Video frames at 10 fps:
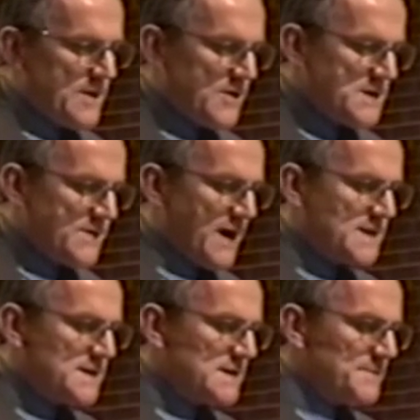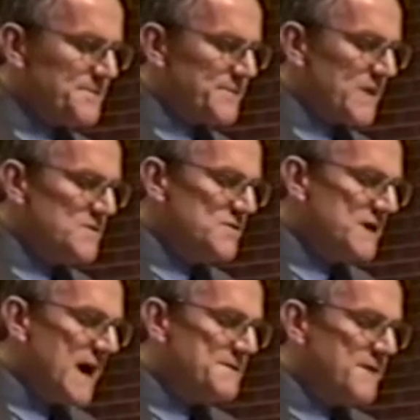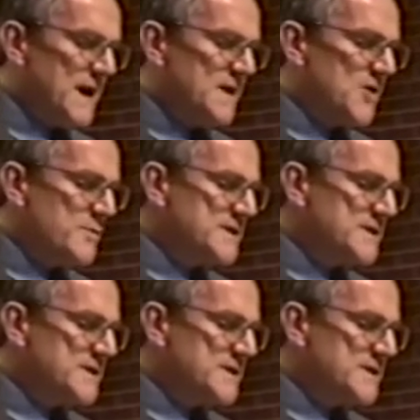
And those of us who do not find